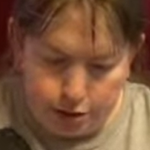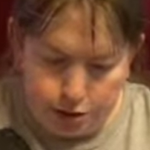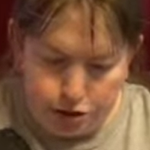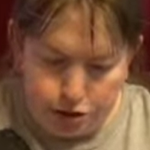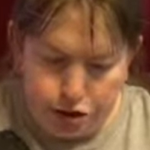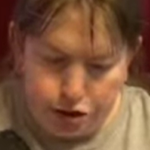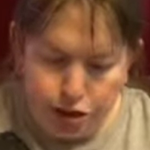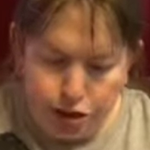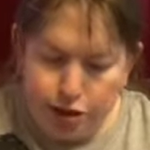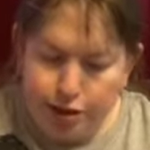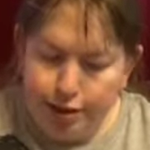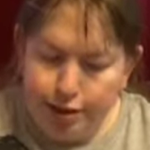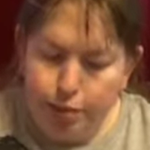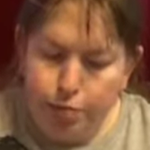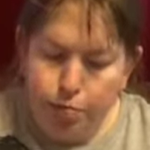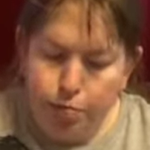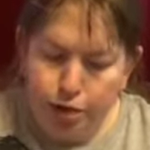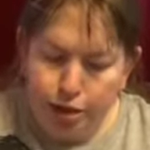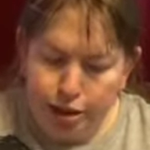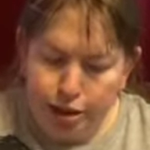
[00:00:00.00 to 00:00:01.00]
Do you sell
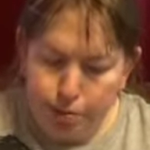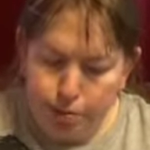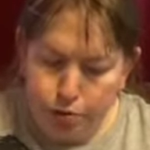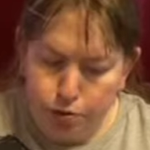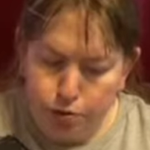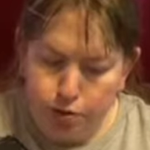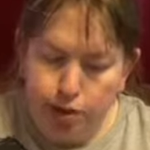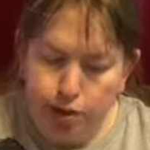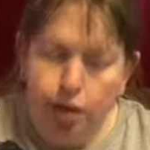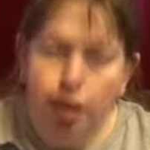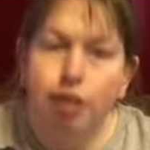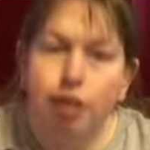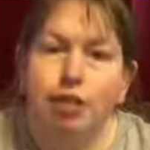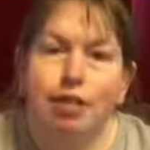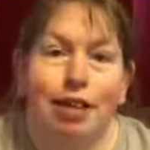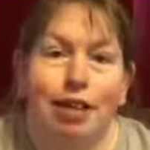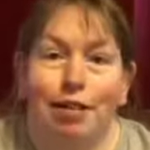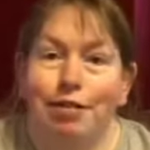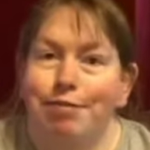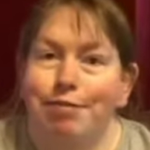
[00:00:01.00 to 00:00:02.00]
breakables?
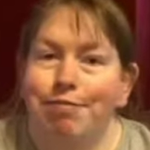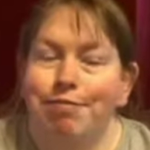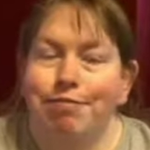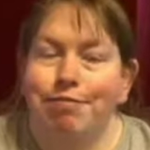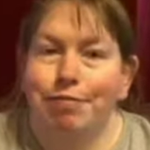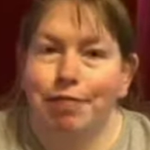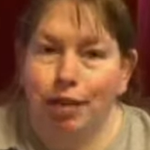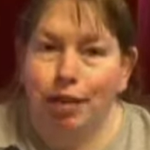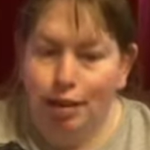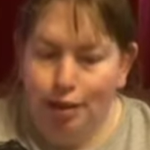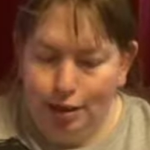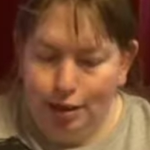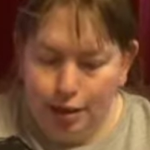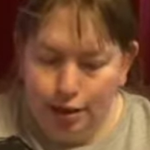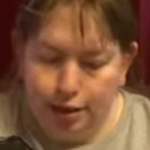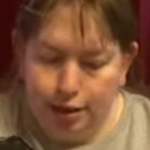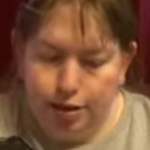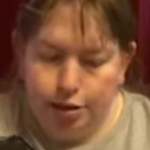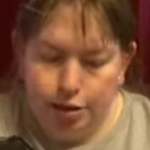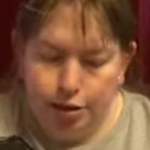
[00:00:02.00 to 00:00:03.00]
No.
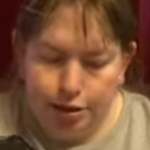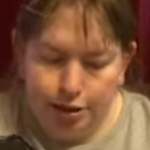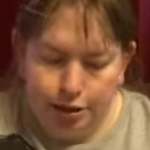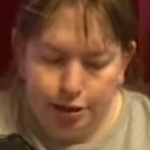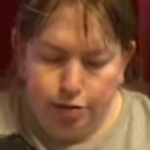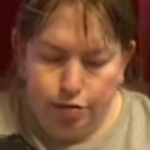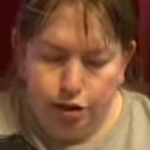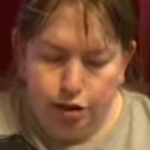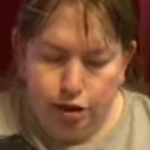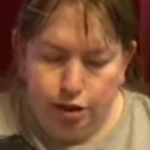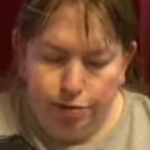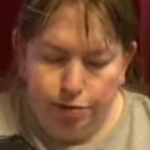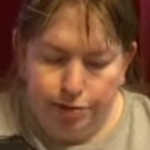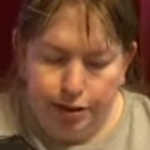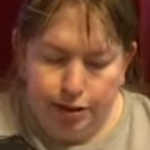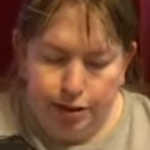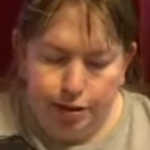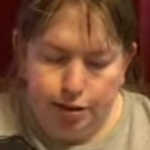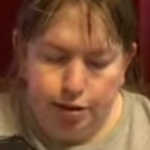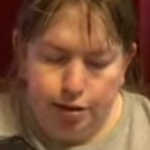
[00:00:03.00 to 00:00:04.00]
Do you sell clothing?
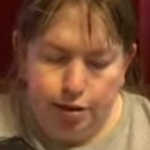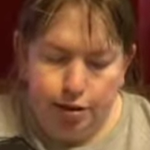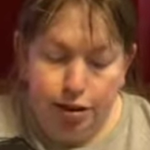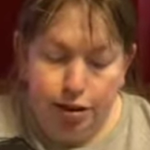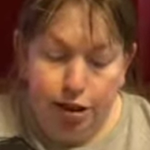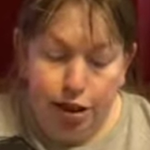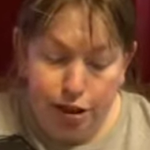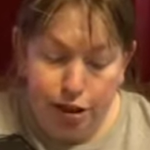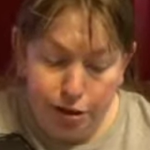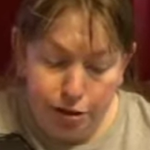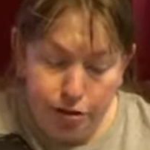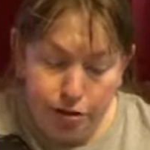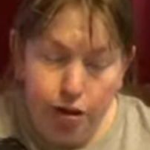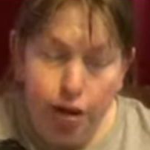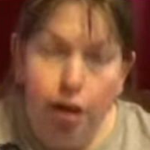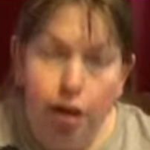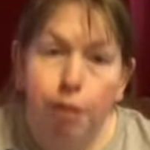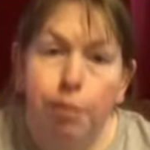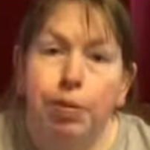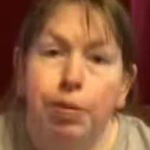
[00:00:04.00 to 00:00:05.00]
No,
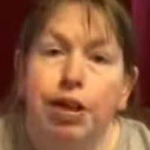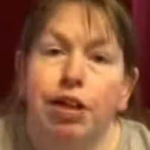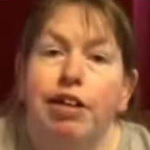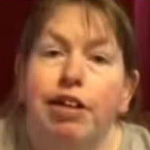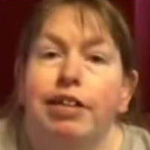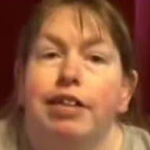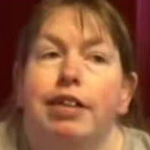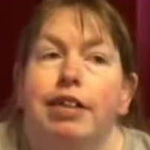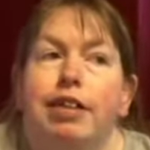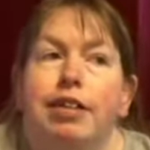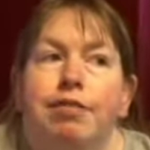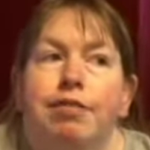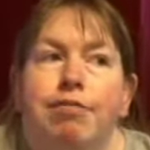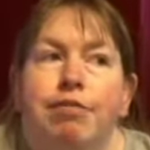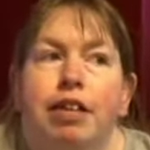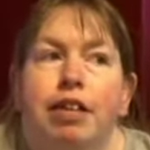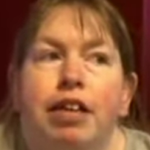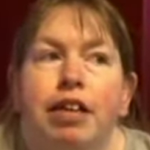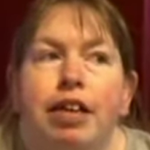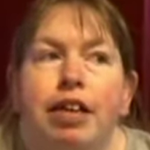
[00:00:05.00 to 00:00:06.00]
because
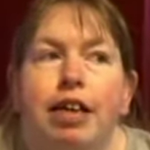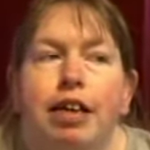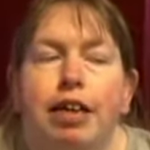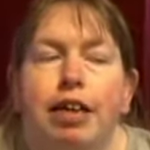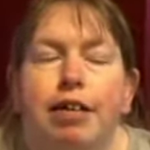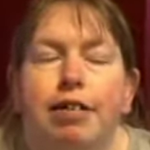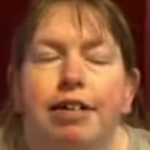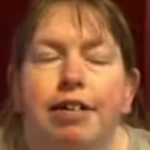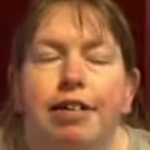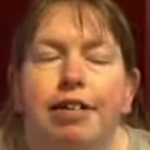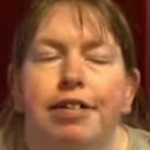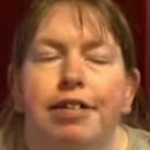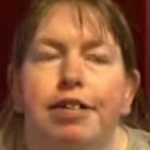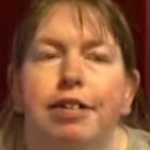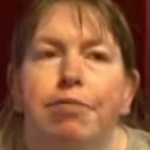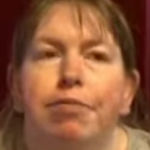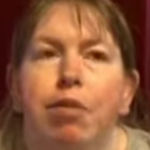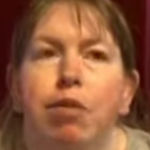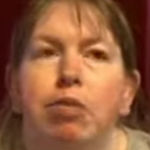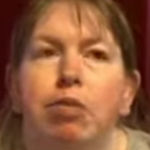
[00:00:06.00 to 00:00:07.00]
the
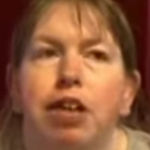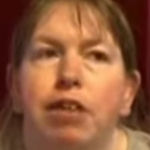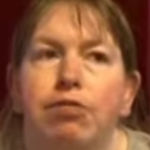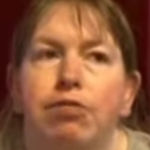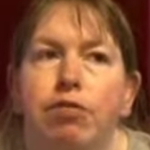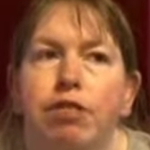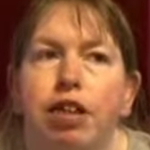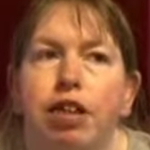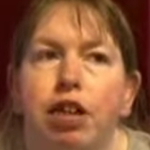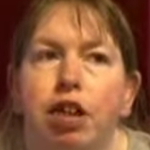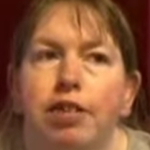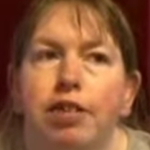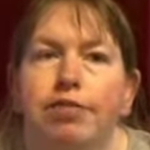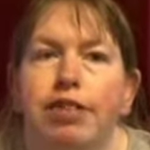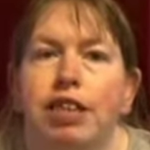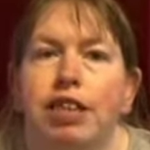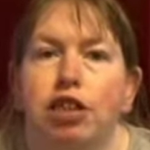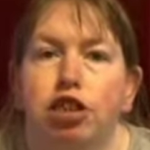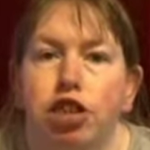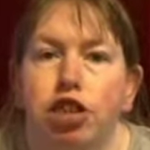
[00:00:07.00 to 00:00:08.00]
problem I've got with clothing
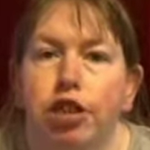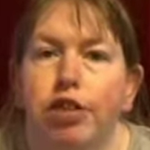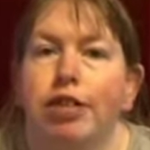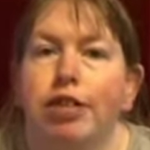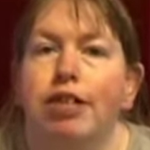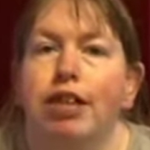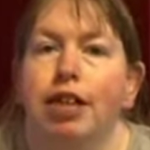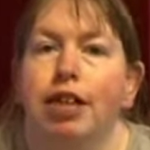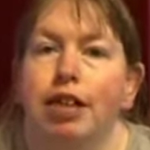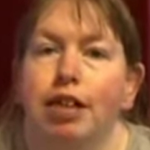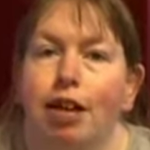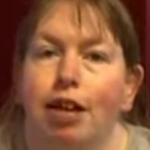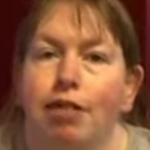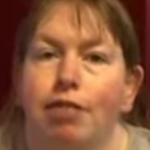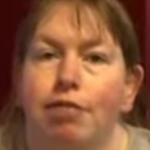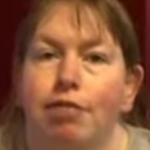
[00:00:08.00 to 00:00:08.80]
and shoes and stuff,